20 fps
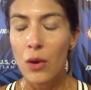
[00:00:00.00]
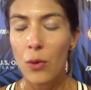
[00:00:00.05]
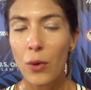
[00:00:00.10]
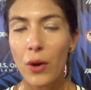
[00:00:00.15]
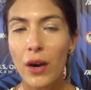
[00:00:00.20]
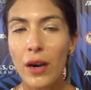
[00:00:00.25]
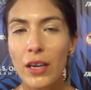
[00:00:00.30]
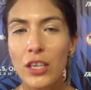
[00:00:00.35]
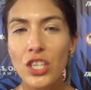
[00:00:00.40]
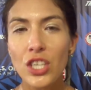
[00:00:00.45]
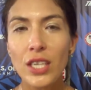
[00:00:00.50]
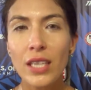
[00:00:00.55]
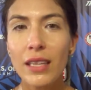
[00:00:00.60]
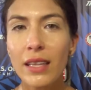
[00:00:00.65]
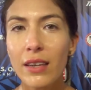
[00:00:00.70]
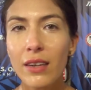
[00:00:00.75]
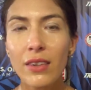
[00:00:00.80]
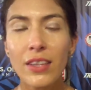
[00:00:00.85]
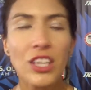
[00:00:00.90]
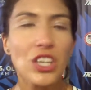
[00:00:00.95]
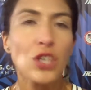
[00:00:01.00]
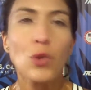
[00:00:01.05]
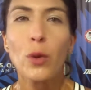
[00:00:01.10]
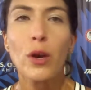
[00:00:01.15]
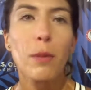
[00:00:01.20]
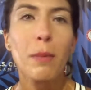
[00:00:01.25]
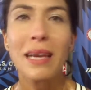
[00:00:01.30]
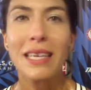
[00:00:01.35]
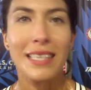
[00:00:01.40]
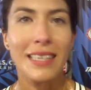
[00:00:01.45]
were just a little, they just
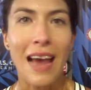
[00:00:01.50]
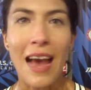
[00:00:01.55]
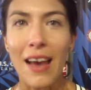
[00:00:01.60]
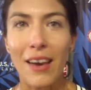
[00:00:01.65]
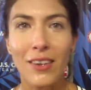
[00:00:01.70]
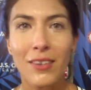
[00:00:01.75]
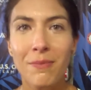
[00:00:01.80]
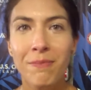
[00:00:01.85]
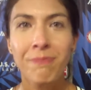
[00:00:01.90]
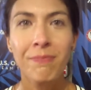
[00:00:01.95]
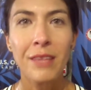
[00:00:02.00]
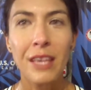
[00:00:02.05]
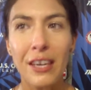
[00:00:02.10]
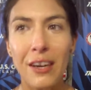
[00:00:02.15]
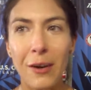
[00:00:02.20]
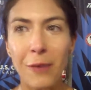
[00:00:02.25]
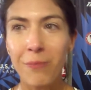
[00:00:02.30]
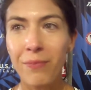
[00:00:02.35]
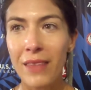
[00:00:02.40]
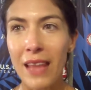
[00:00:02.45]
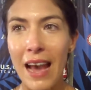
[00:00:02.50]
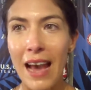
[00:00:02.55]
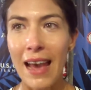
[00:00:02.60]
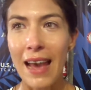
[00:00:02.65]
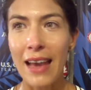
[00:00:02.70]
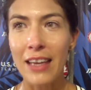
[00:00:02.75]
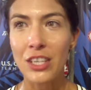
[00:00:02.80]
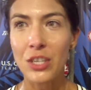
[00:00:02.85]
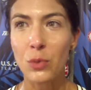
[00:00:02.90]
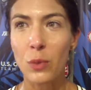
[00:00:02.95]
weren't my style, you know.
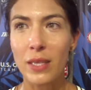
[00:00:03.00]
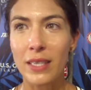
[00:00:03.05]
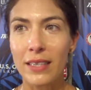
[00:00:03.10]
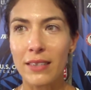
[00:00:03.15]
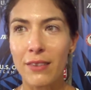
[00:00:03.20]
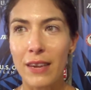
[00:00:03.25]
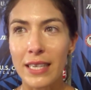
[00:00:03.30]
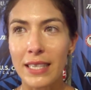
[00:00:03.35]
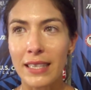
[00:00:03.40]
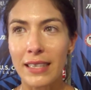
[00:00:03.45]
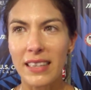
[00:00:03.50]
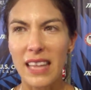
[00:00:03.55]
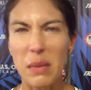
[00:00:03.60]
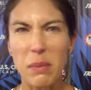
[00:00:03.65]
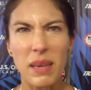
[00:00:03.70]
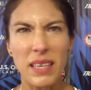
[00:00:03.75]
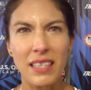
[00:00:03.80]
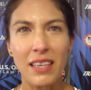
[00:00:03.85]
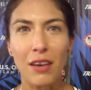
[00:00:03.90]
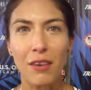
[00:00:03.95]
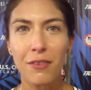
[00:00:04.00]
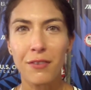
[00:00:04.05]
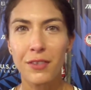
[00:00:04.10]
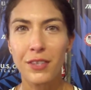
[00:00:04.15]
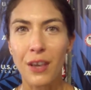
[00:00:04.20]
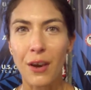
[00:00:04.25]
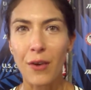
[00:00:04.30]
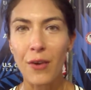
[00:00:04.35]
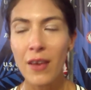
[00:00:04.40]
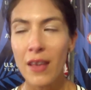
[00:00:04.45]
I, I just wasn't racing like myself,
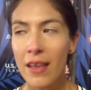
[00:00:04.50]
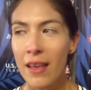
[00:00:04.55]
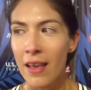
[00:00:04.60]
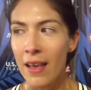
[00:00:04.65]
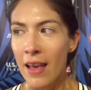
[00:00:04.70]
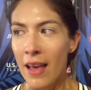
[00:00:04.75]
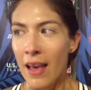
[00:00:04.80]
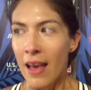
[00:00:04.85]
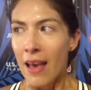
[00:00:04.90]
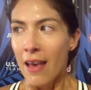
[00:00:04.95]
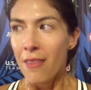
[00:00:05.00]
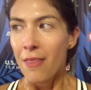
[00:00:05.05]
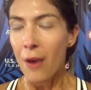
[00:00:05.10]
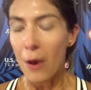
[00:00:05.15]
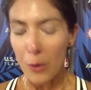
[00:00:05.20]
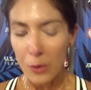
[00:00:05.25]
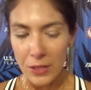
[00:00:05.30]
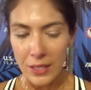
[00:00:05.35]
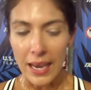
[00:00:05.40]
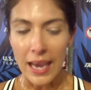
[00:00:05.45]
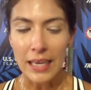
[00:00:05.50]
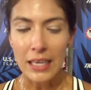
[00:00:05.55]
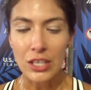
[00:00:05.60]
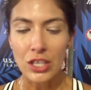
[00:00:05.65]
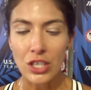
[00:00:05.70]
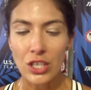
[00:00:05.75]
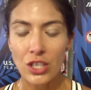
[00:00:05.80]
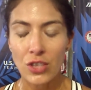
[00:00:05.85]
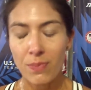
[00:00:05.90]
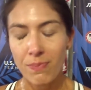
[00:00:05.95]
so those kind of
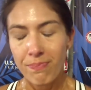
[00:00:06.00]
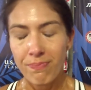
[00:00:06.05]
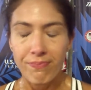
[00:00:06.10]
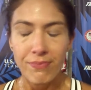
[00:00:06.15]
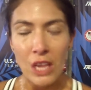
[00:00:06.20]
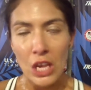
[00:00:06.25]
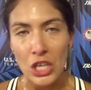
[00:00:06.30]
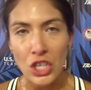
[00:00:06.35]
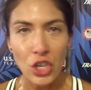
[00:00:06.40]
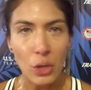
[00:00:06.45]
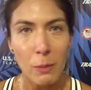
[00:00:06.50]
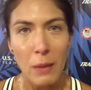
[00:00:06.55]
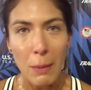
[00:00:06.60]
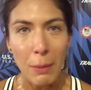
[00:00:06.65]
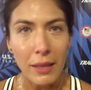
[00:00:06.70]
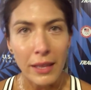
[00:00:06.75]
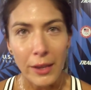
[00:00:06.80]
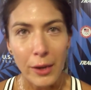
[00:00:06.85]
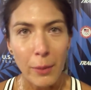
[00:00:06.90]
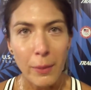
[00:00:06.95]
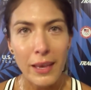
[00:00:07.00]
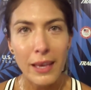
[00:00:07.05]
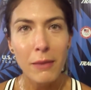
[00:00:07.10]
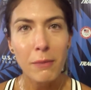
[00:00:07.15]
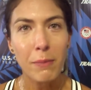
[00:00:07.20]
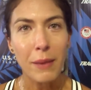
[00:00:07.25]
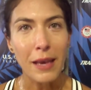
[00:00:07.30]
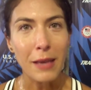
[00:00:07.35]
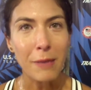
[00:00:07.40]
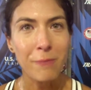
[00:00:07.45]
just shook me up a little bit,
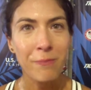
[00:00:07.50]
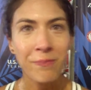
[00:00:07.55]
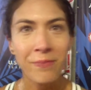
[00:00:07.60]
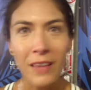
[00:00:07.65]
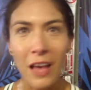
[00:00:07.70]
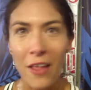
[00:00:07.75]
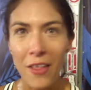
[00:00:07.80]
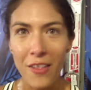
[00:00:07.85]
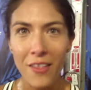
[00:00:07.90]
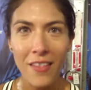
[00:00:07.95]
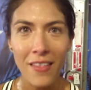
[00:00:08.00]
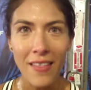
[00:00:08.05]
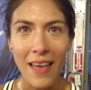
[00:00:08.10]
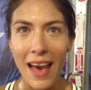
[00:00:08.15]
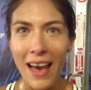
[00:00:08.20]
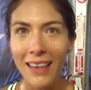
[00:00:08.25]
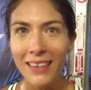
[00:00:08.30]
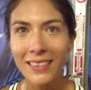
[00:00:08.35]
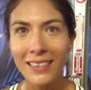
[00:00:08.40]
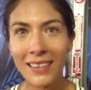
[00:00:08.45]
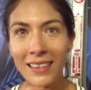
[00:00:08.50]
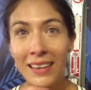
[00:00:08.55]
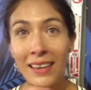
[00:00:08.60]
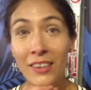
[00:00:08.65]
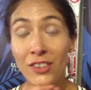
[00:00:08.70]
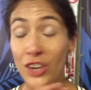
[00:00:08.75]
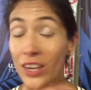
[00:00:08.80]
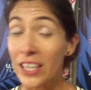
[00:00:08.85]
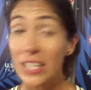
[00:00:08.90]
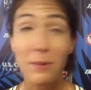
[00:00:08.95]
but other than that,
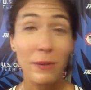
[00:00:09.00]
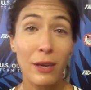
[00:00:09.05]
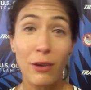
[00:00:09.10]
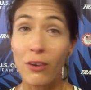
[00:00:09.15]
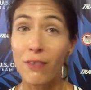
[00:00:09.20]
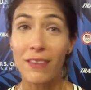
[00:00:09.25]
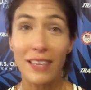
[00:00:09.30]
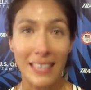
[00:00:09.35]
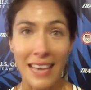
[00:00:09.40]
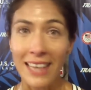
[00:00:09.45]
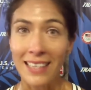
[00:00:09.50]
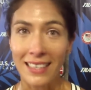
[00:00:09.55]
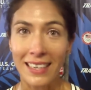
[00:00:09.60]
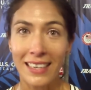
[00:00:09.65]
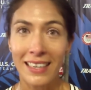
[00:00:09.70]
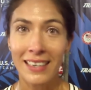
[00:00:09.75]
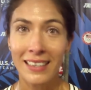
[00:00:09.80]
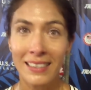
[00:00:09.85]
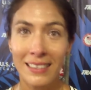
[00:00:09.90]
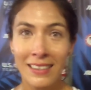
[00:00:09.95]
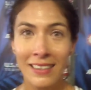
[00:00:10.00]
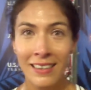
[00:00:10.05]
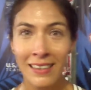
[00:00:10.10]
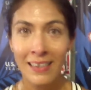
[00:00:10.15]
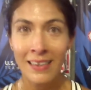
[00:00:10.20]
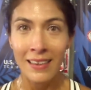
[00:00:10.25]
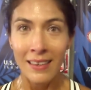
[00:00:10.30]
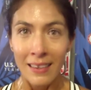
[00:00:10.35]
training's been going fantastic. What